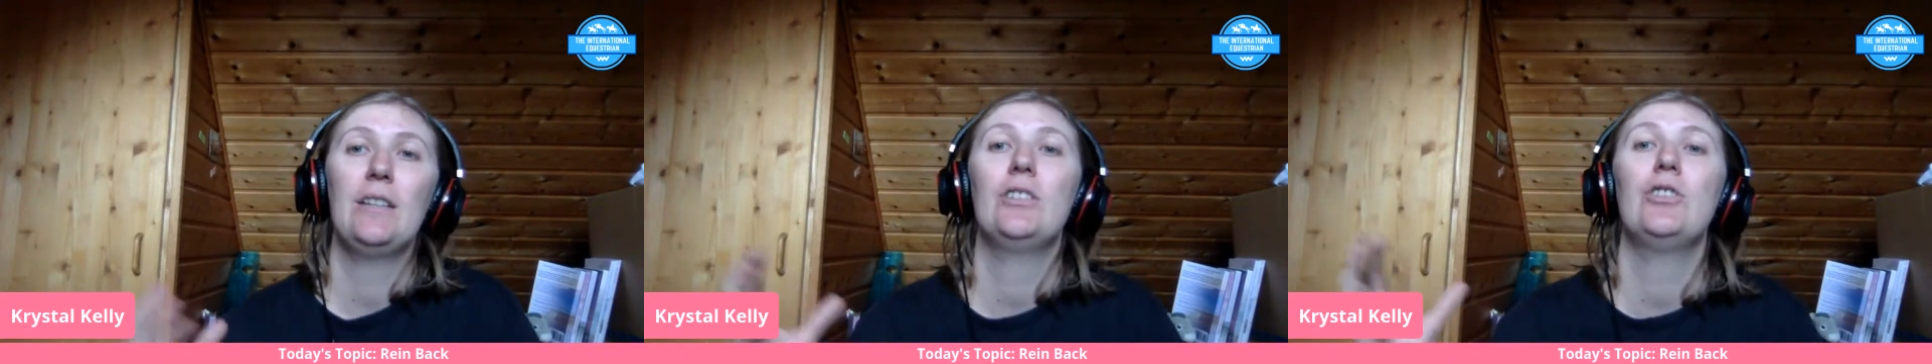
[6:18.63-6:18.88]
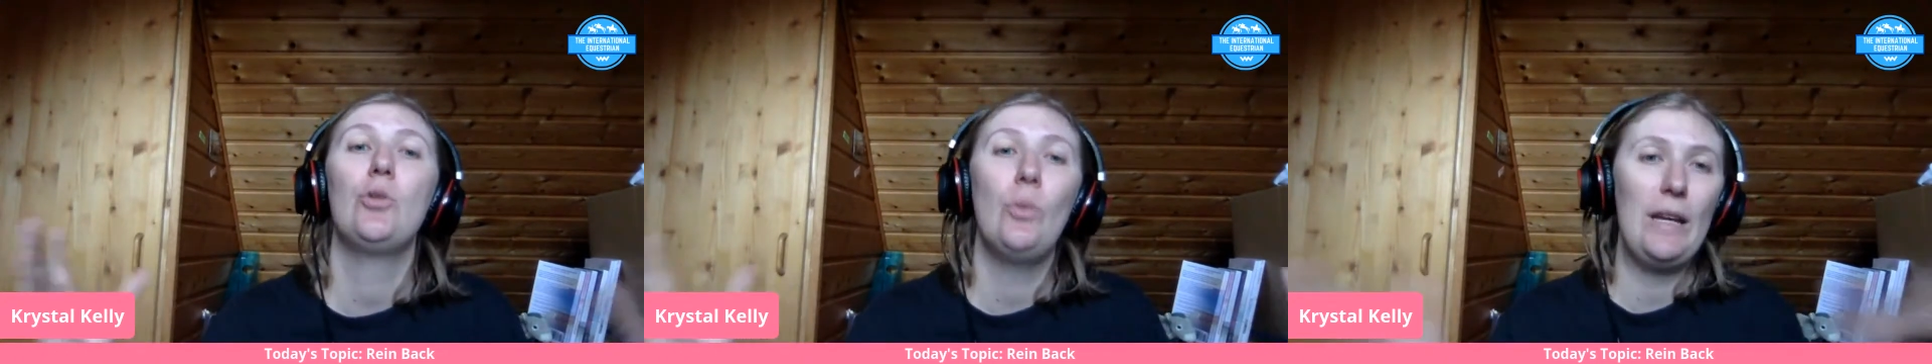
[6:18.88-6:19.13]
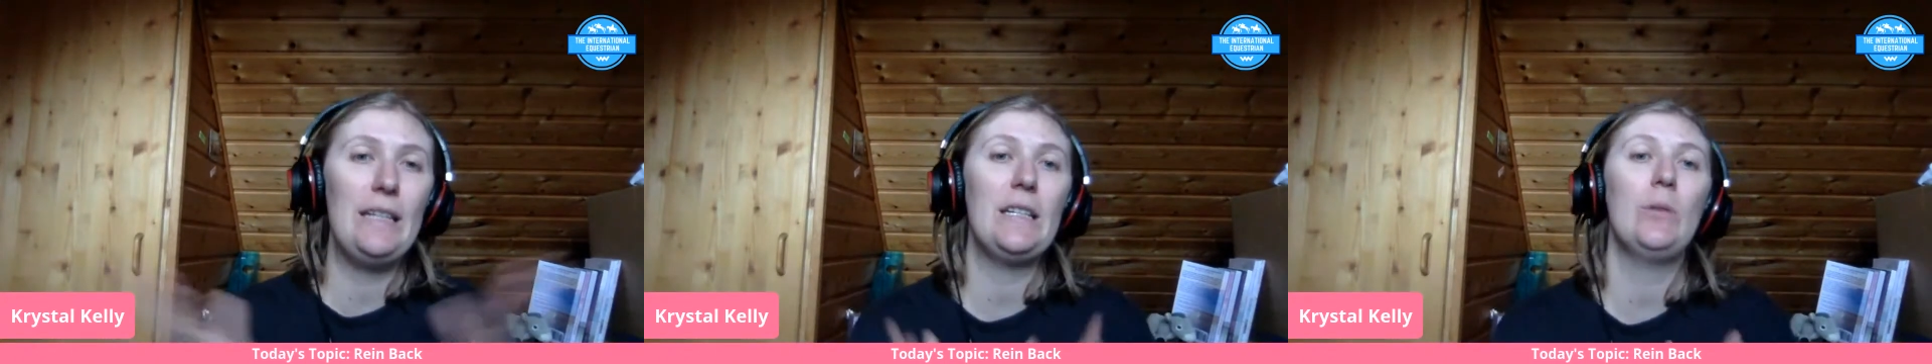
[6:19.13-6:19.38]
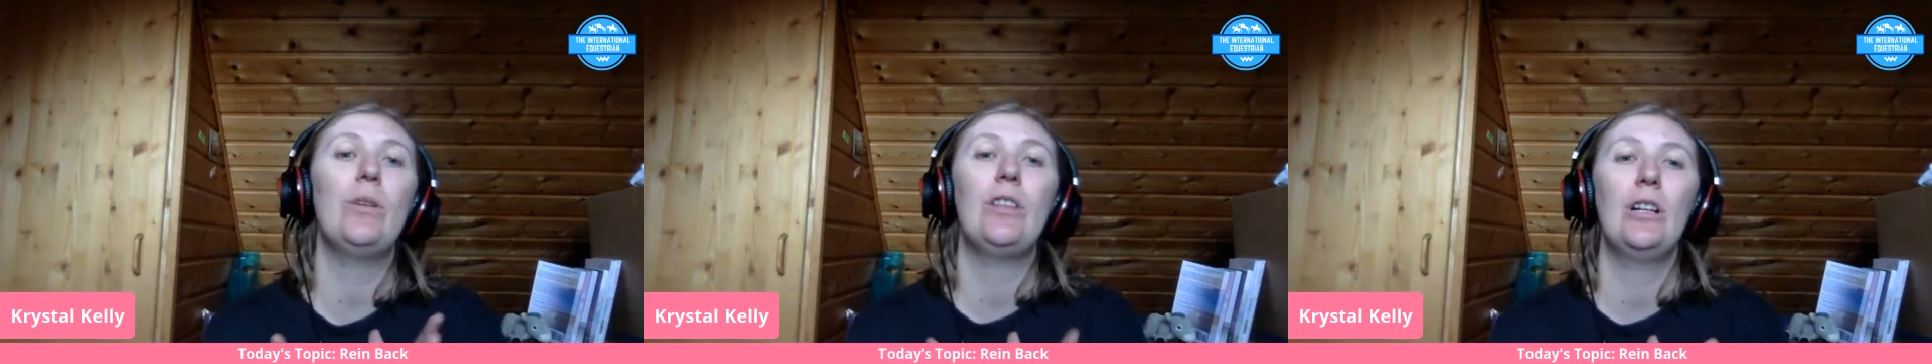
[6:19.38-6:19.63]

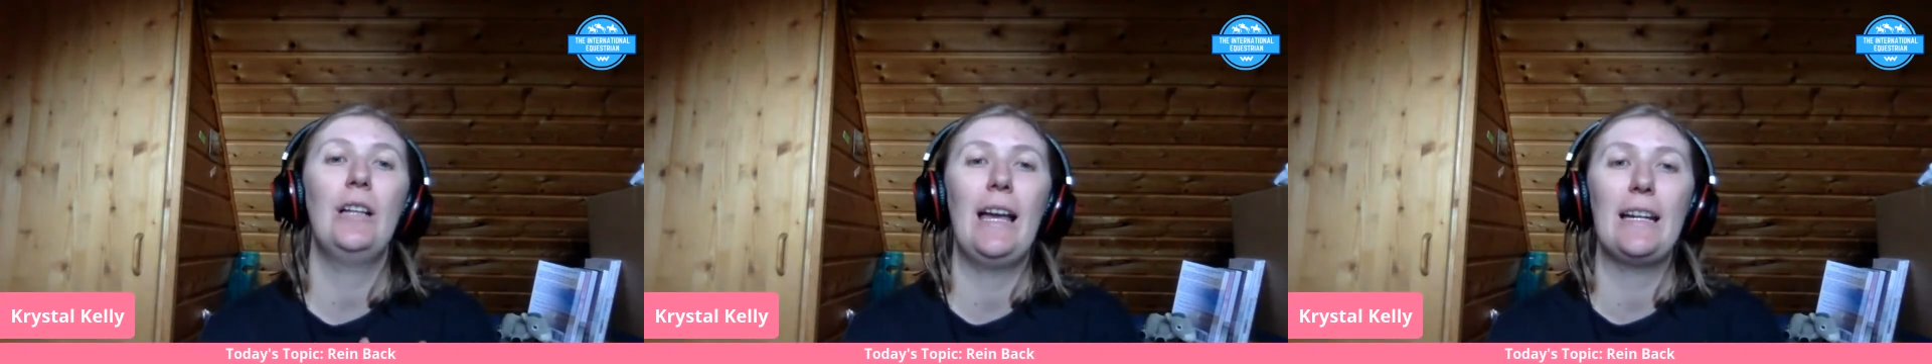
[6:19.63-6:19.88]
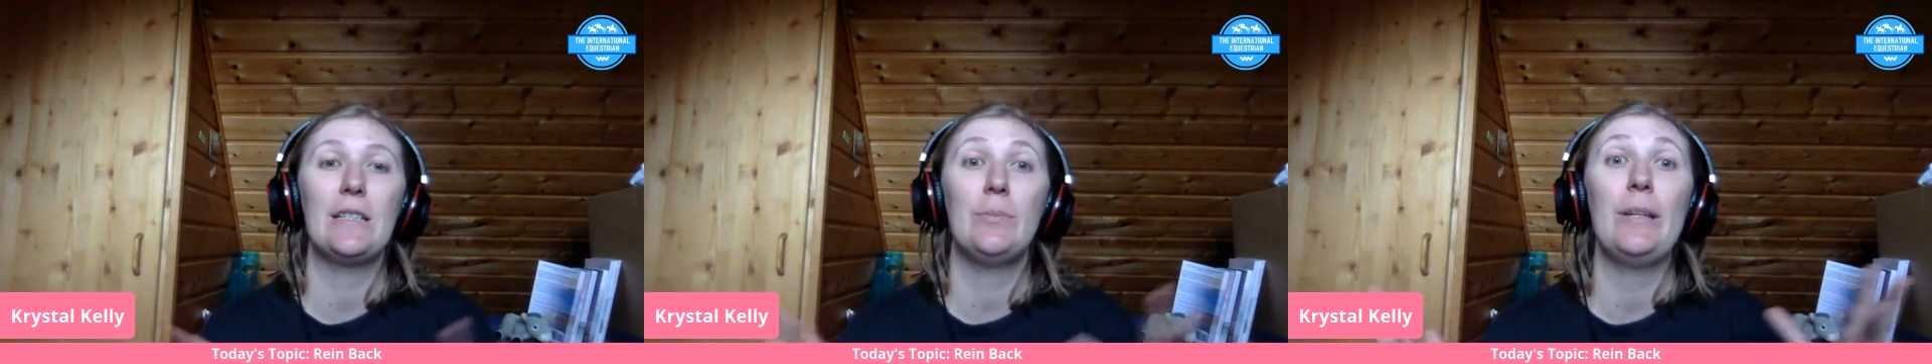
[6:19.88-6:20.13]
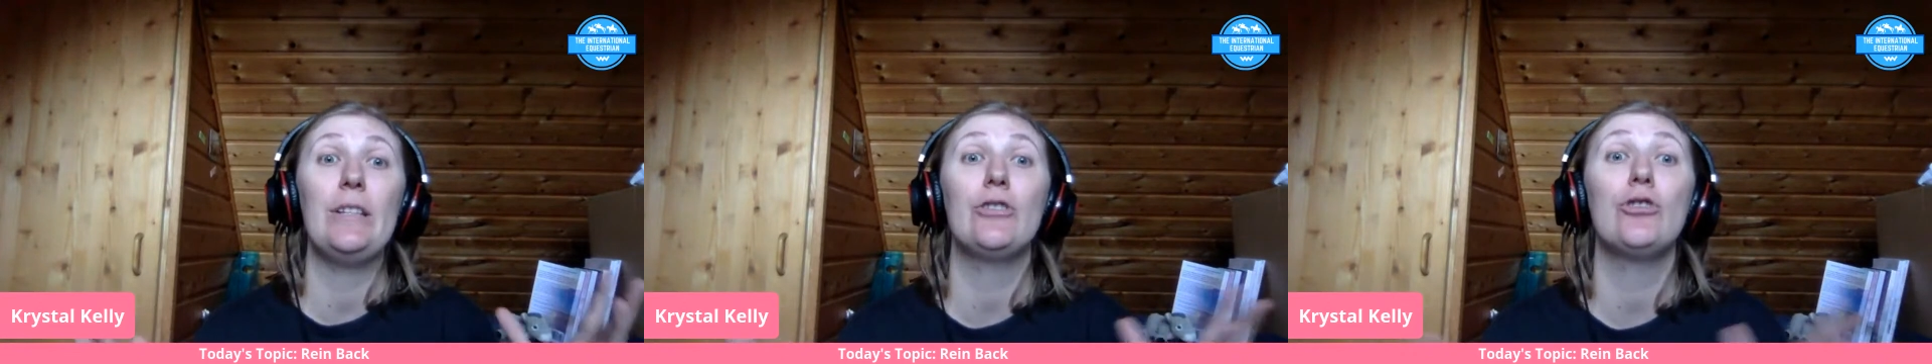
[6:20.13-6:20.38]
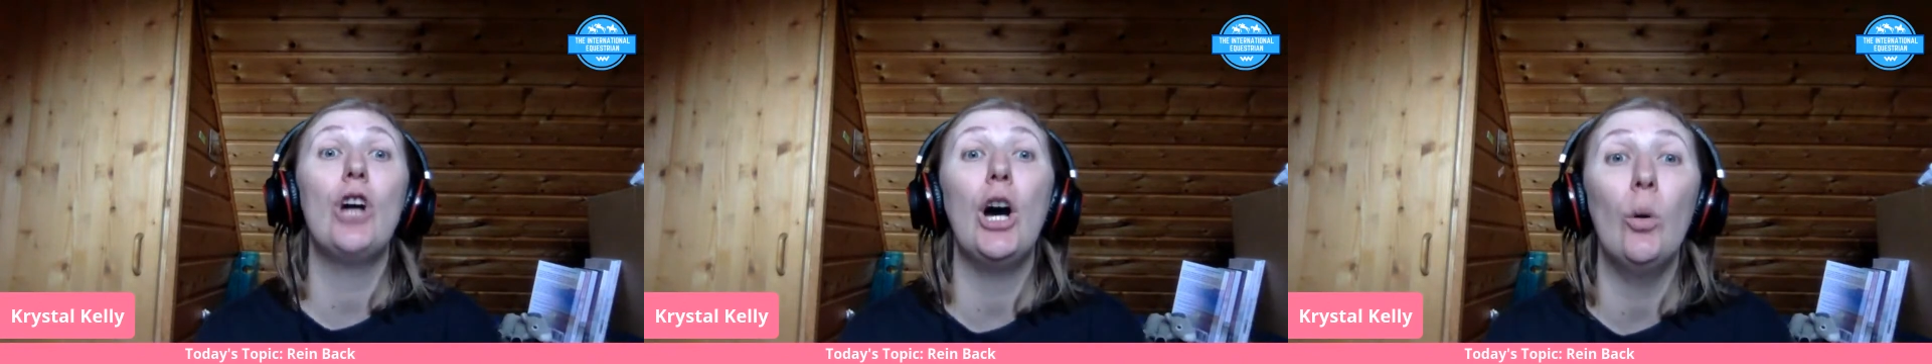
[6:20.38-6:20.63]
squeezing with your legs
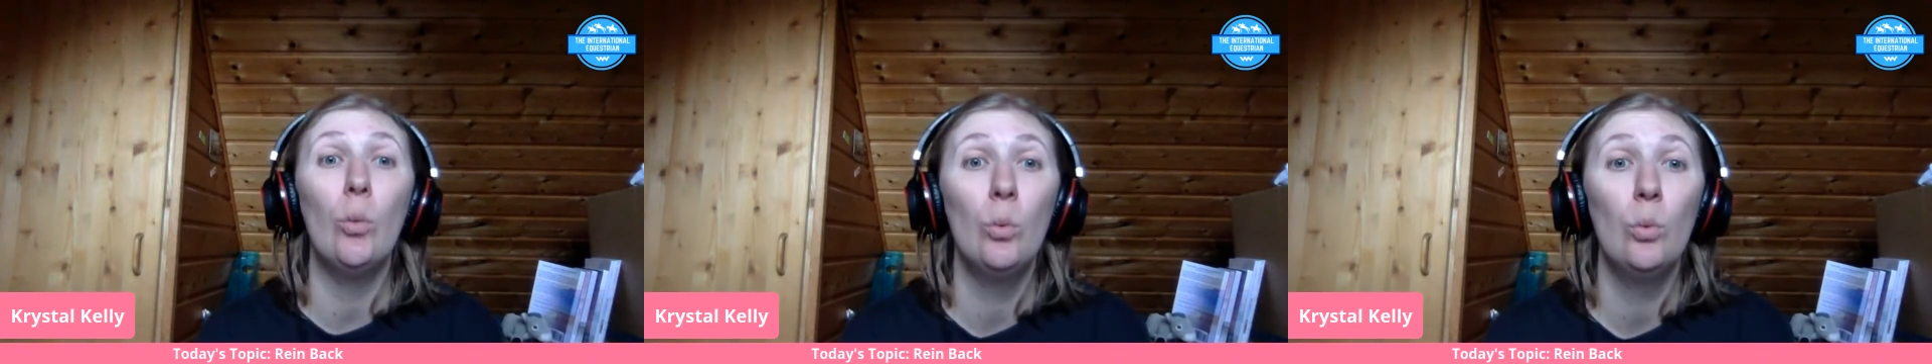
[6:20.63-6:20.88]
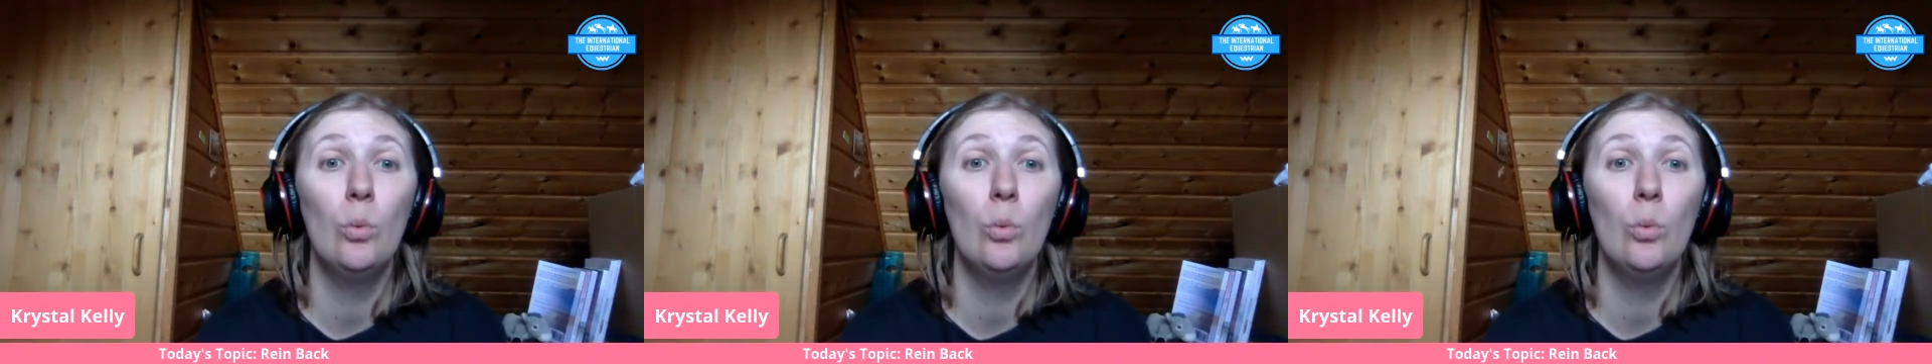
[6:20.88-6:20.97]
means go.